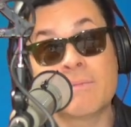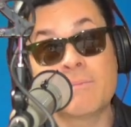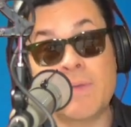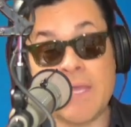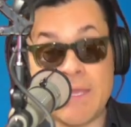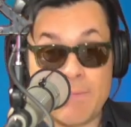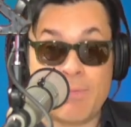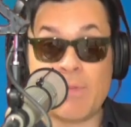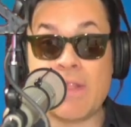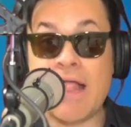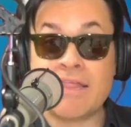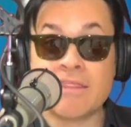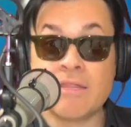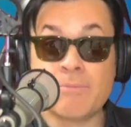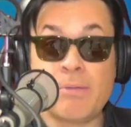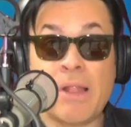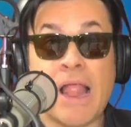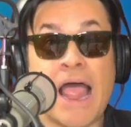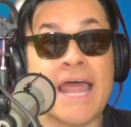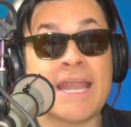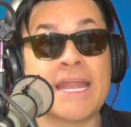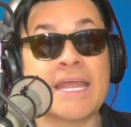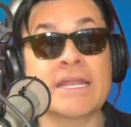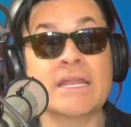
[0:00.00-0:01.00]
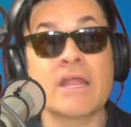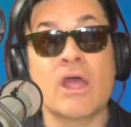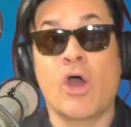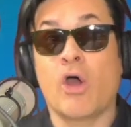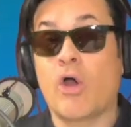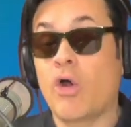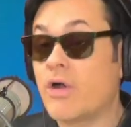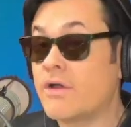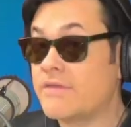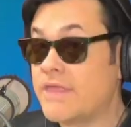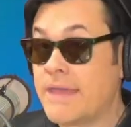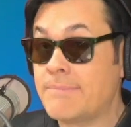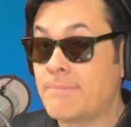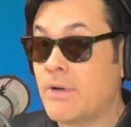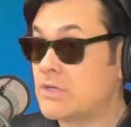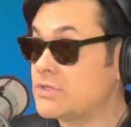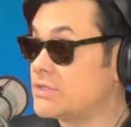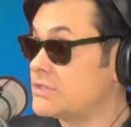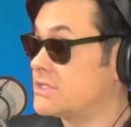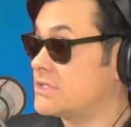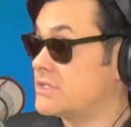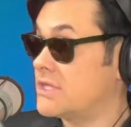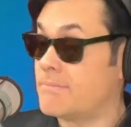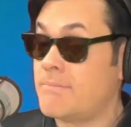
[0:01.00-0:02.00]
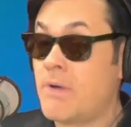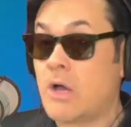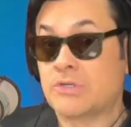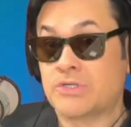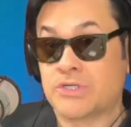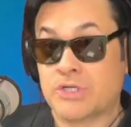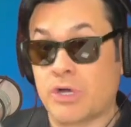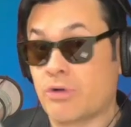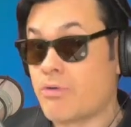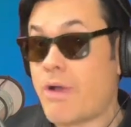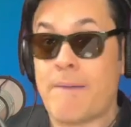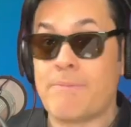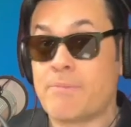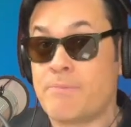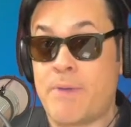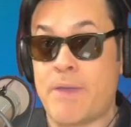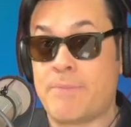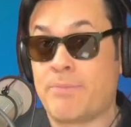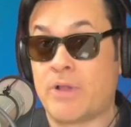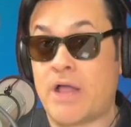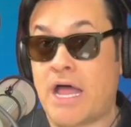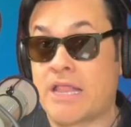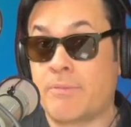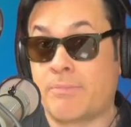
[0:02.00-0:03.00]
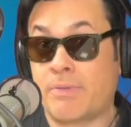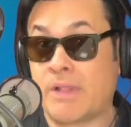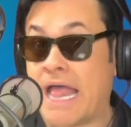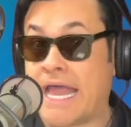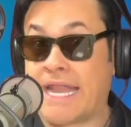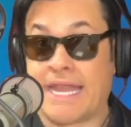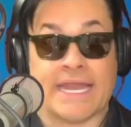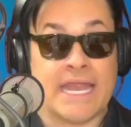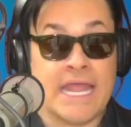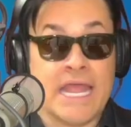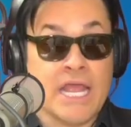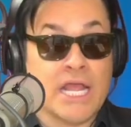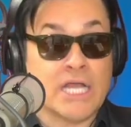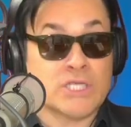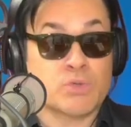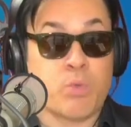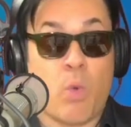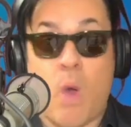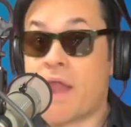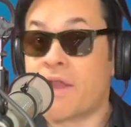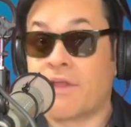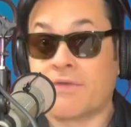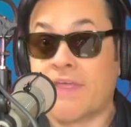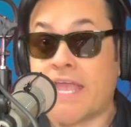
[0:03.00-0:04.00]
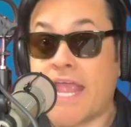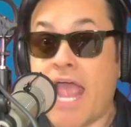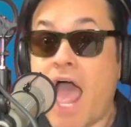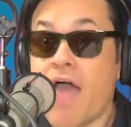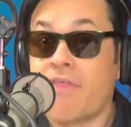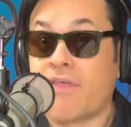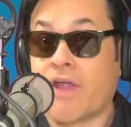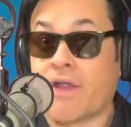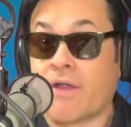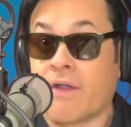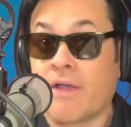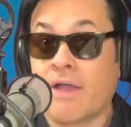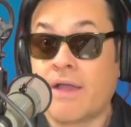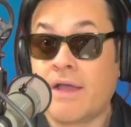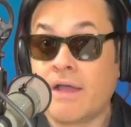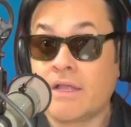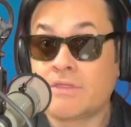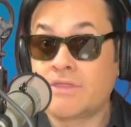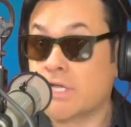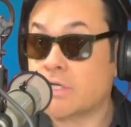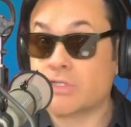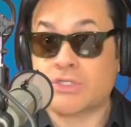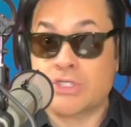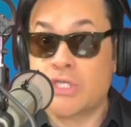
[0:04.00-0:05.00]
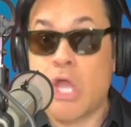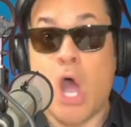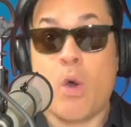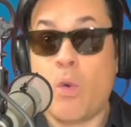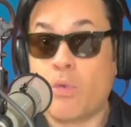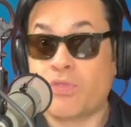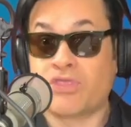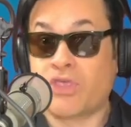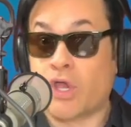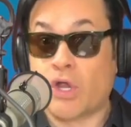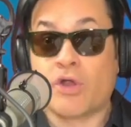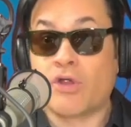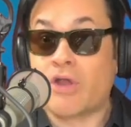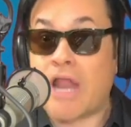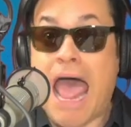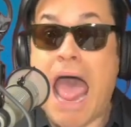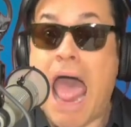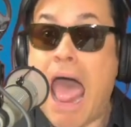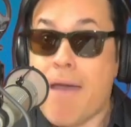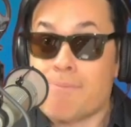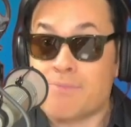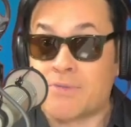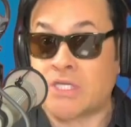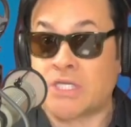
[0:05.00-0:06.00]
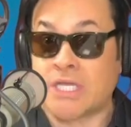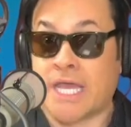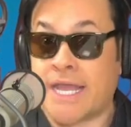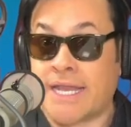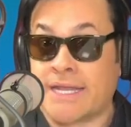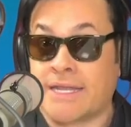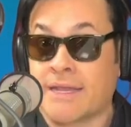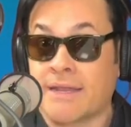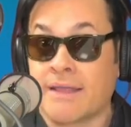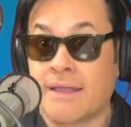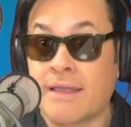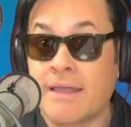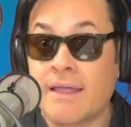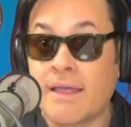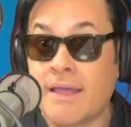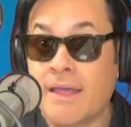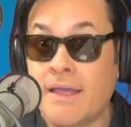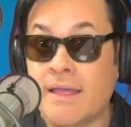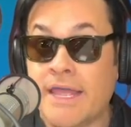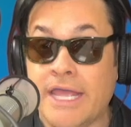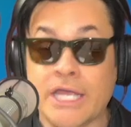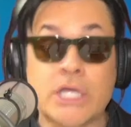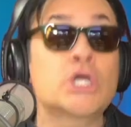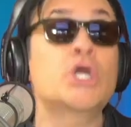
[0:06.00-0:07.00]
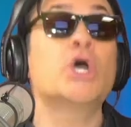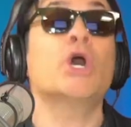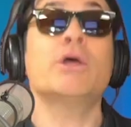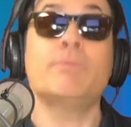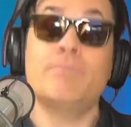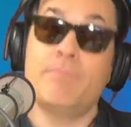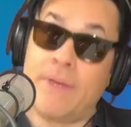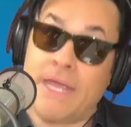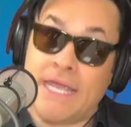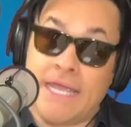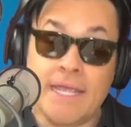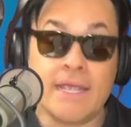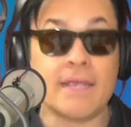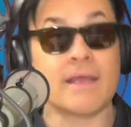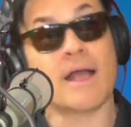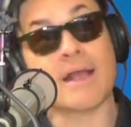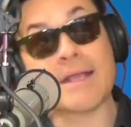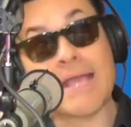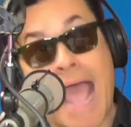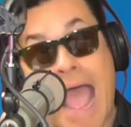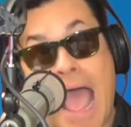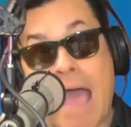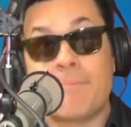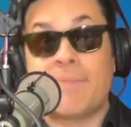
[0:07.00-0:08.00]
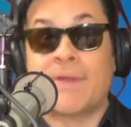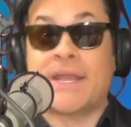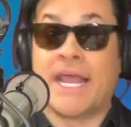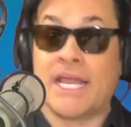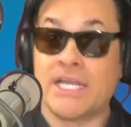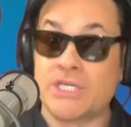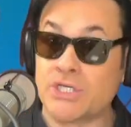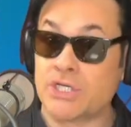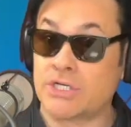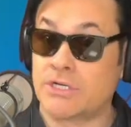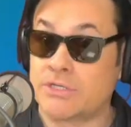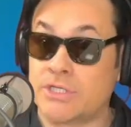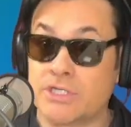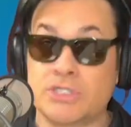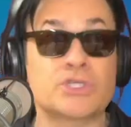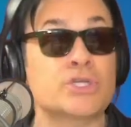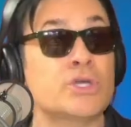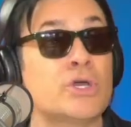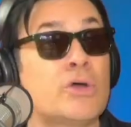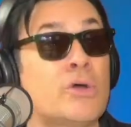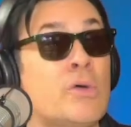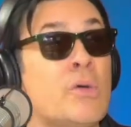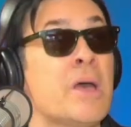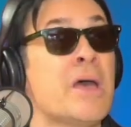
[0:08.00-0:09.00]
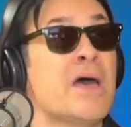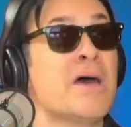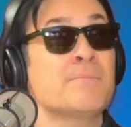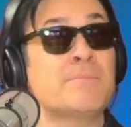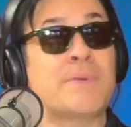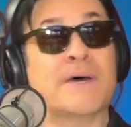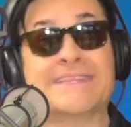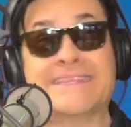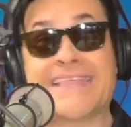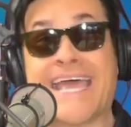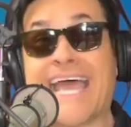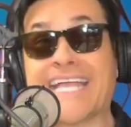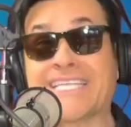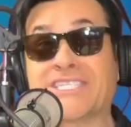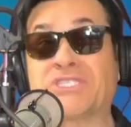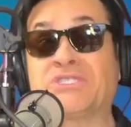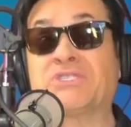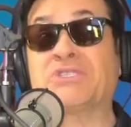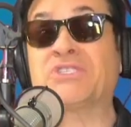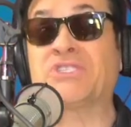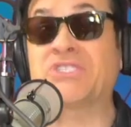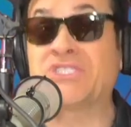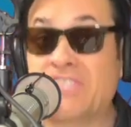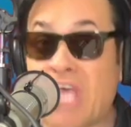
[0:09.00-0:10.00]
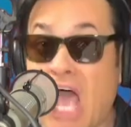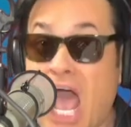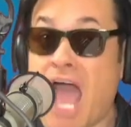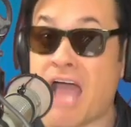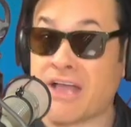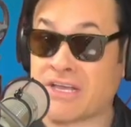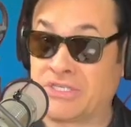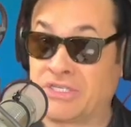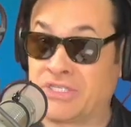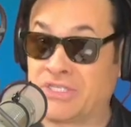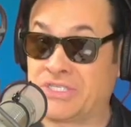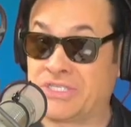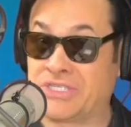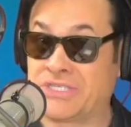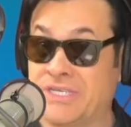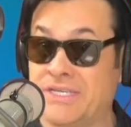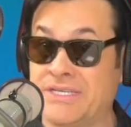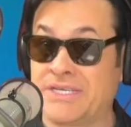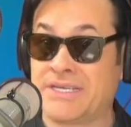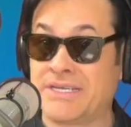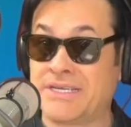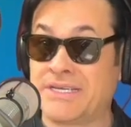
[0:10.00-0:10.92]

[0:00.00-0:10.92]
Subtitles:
people on the planet, or are they the most corrupt people on the planet? It's one or the other. There's no third option. It could be a combination of the two, but that sucks.